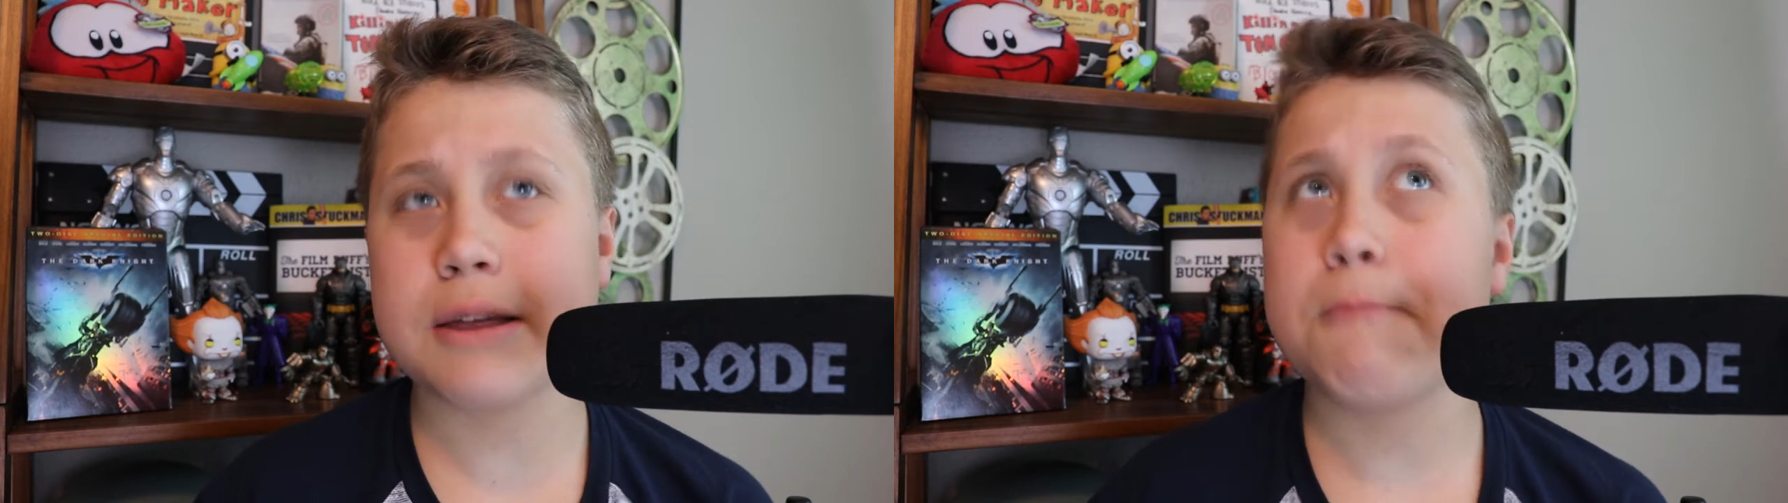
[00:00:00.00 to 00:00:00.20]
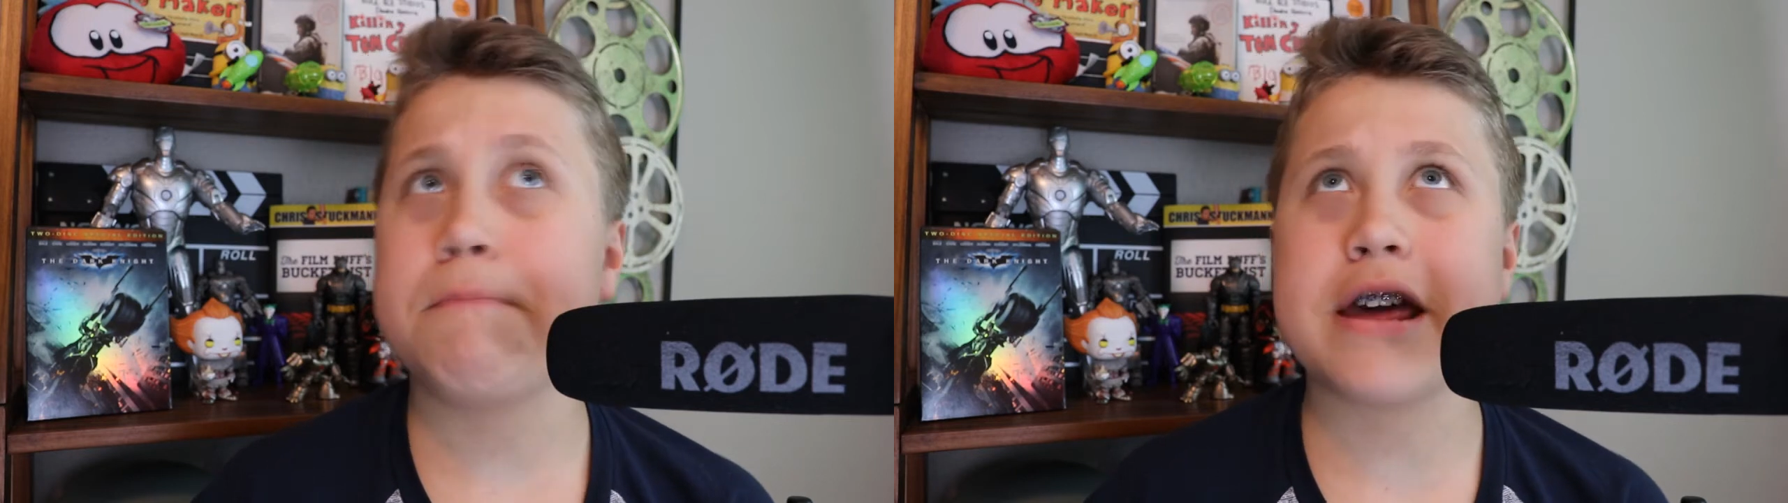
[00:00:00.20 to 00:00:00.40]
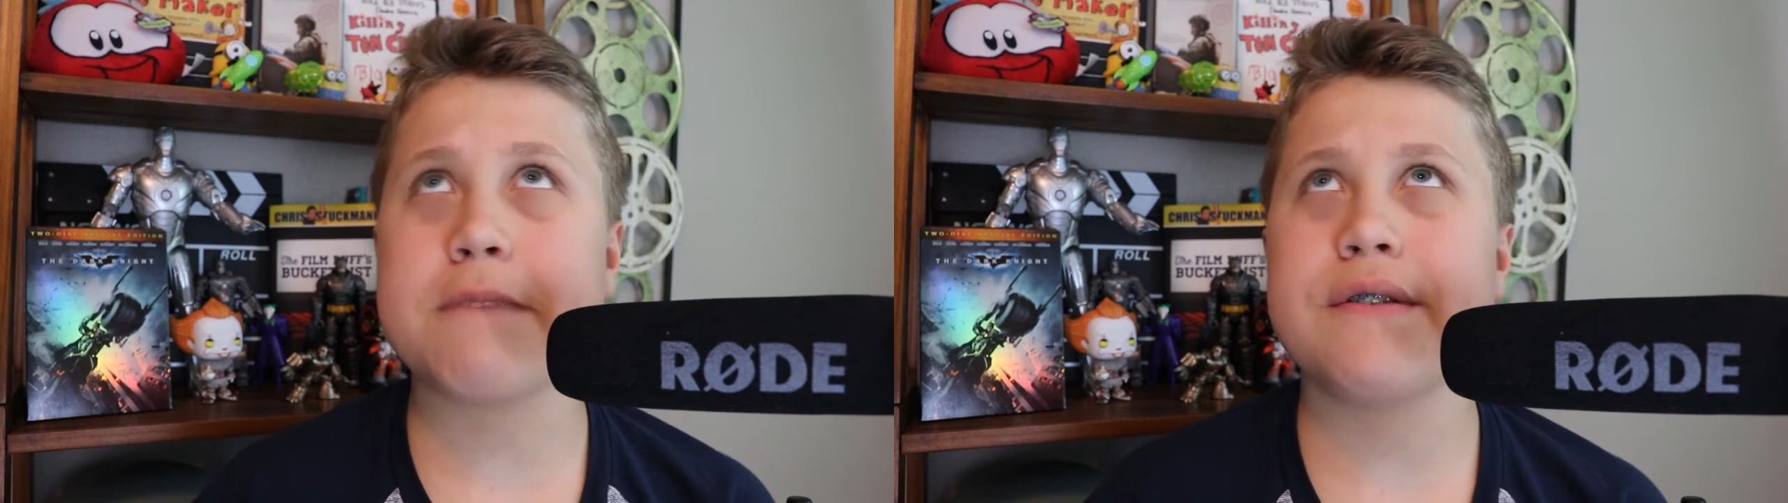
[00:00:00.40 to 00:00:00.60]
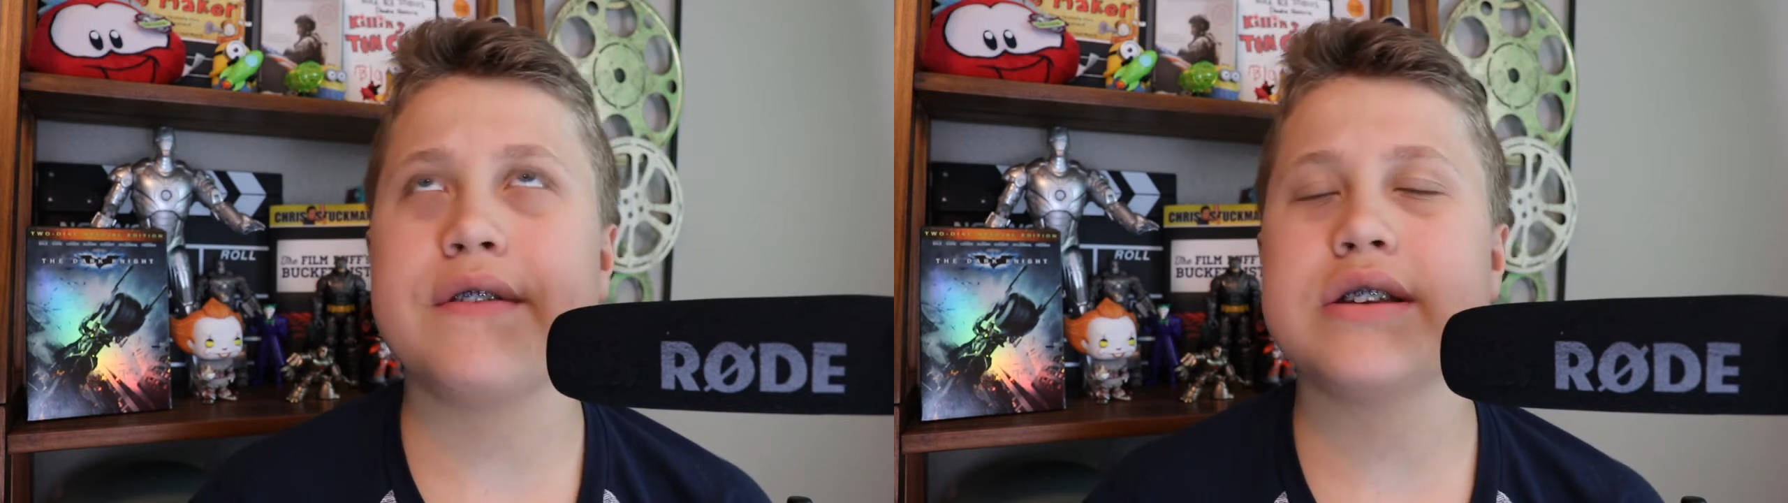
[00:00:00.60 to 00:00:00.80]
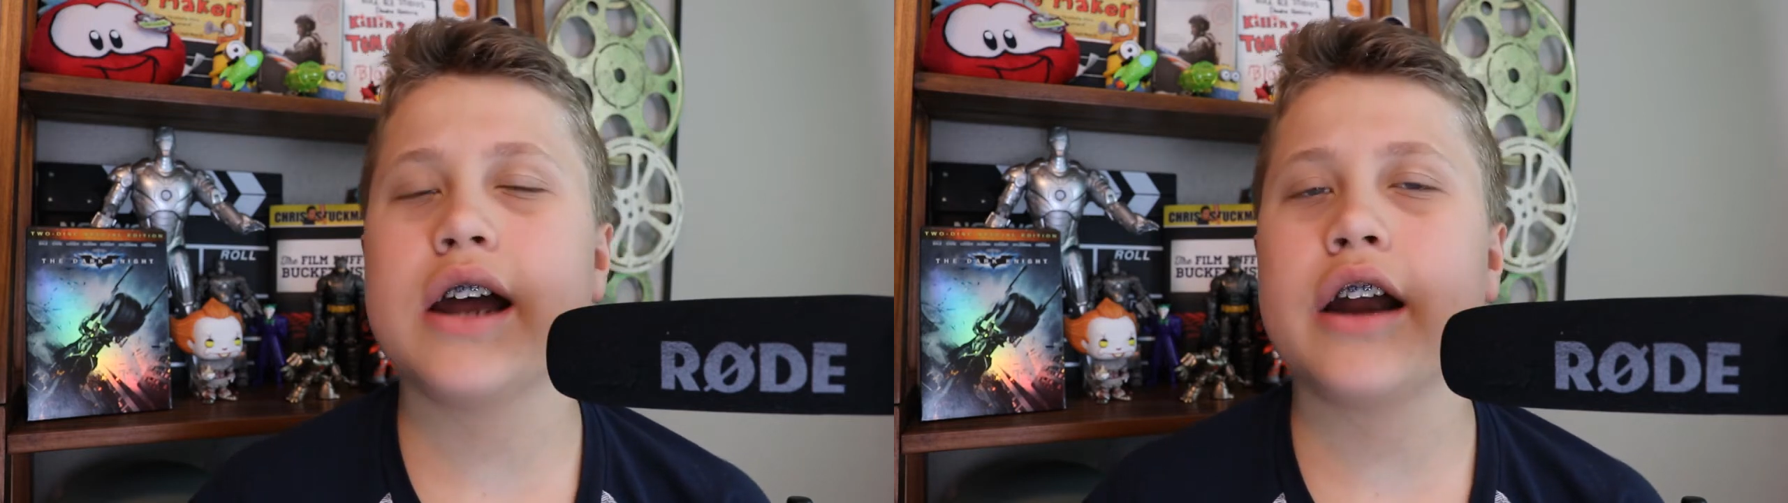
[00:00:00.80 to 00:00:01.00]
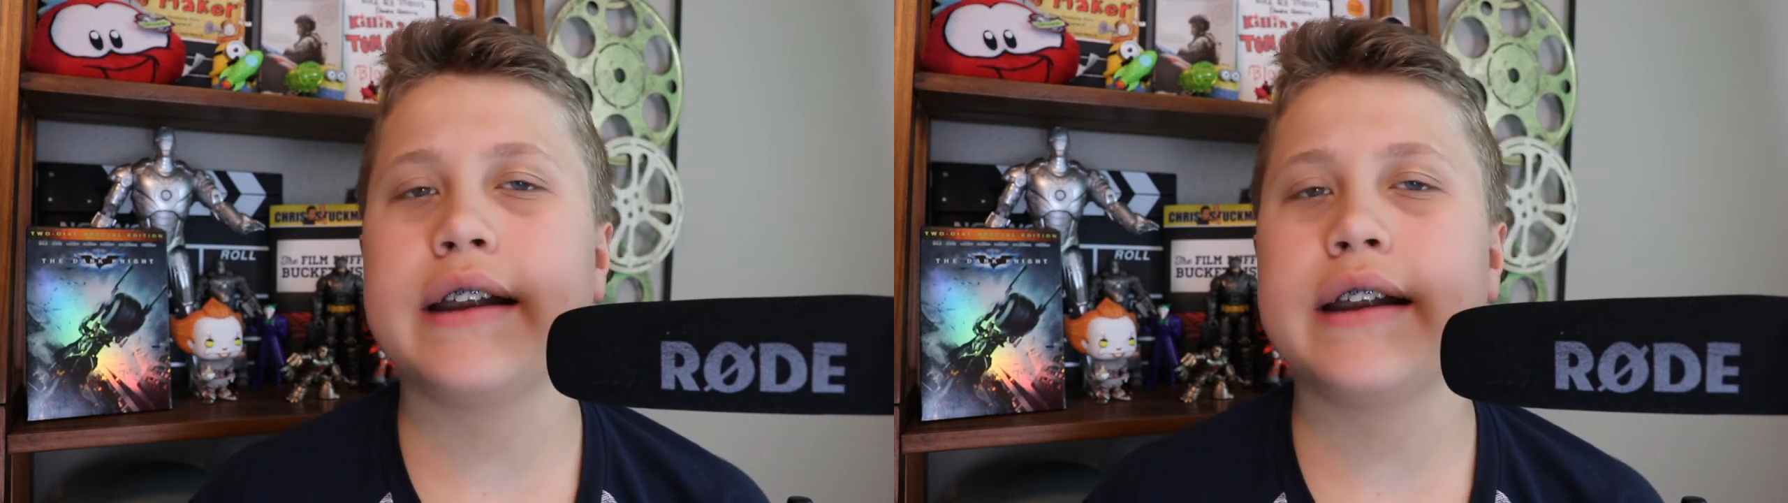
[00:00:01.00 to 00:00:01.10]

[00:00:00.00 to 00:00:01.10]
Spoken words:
the big movies that